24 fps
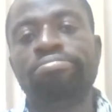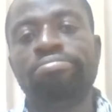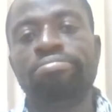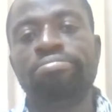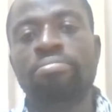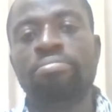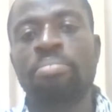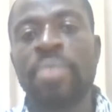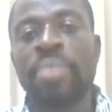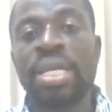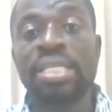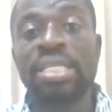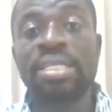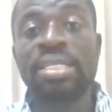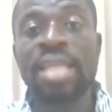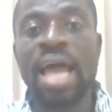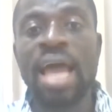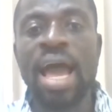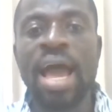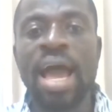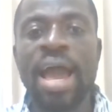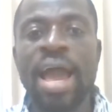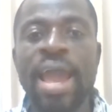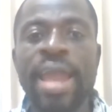
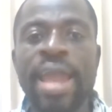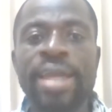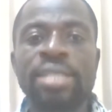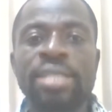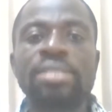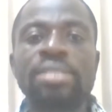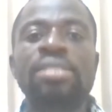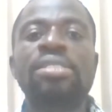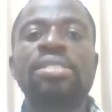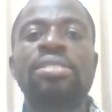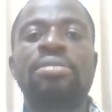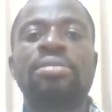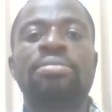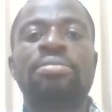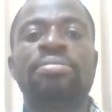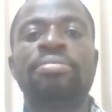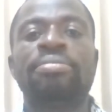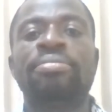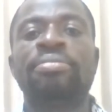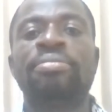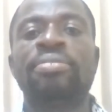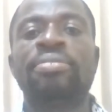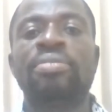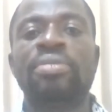midnight
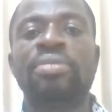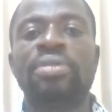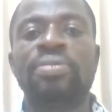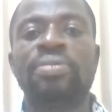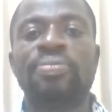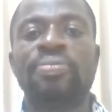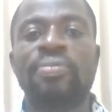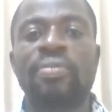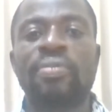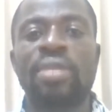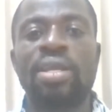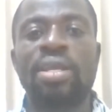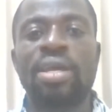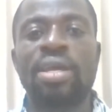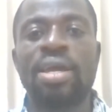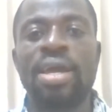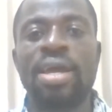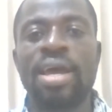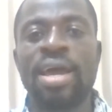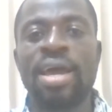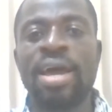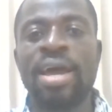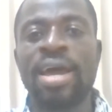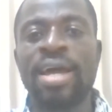
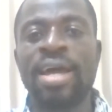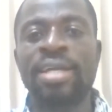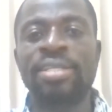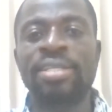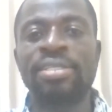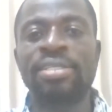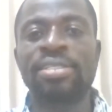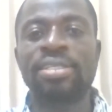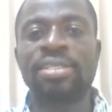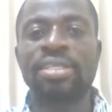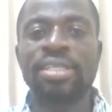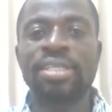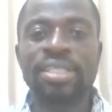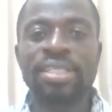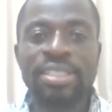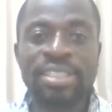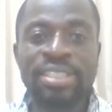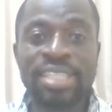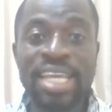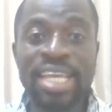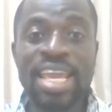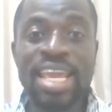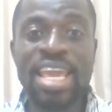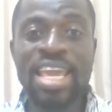and
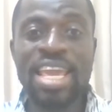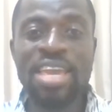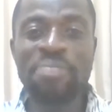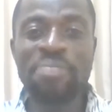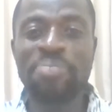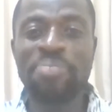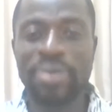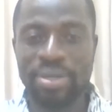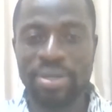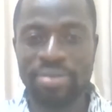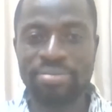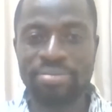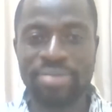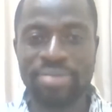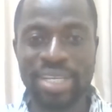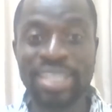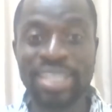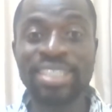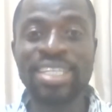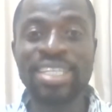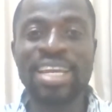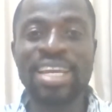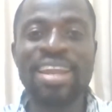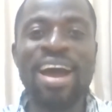deep
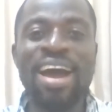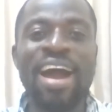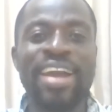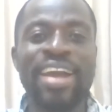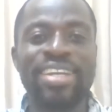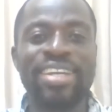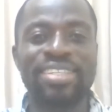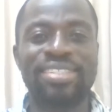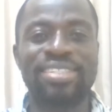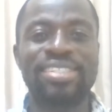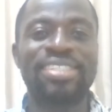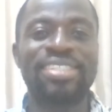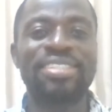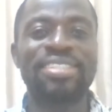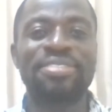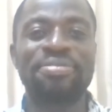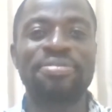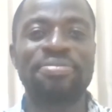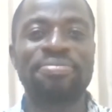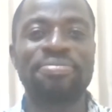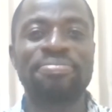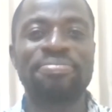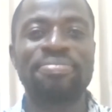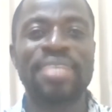in the night.
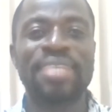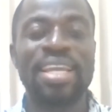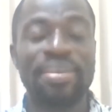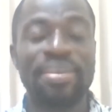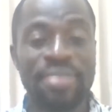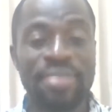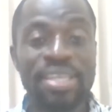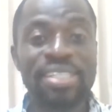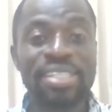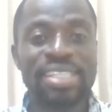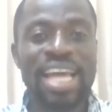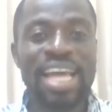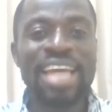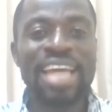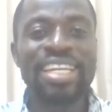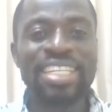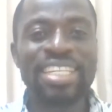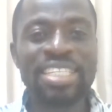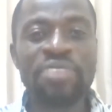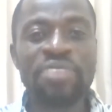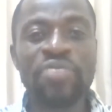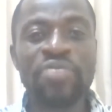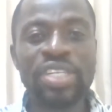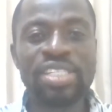These are the
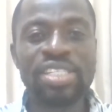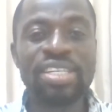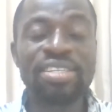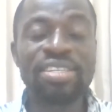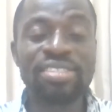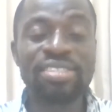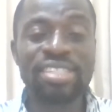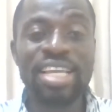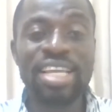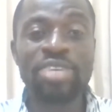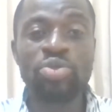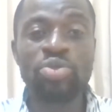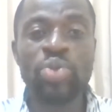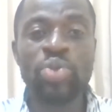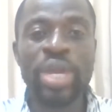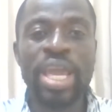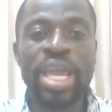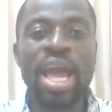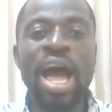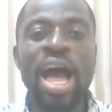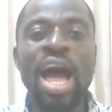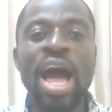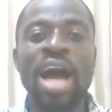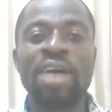divisions that we
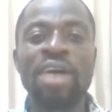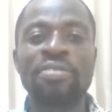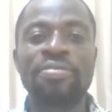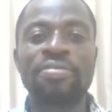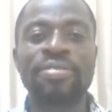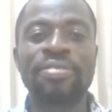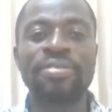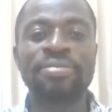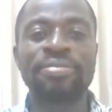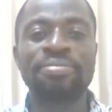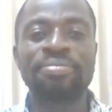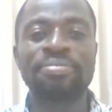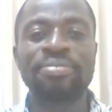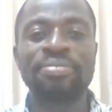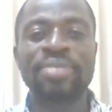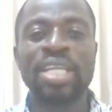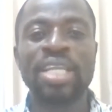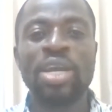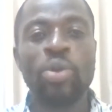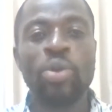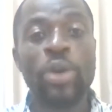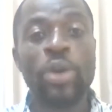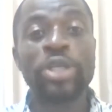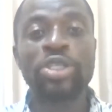have.
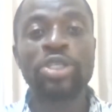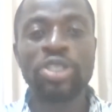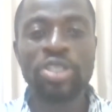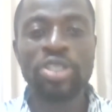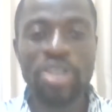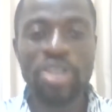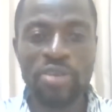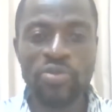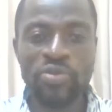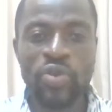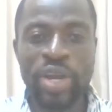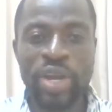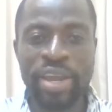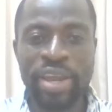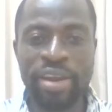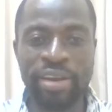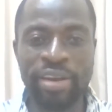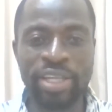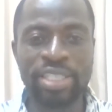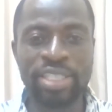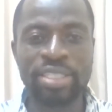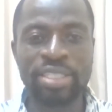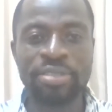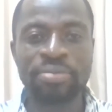We should not
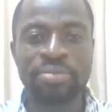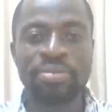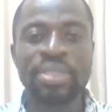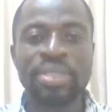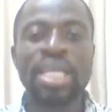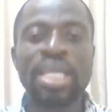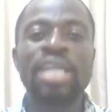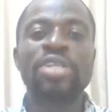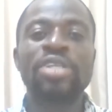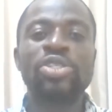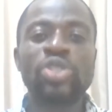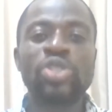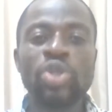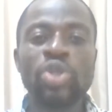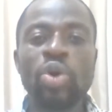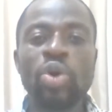forget. So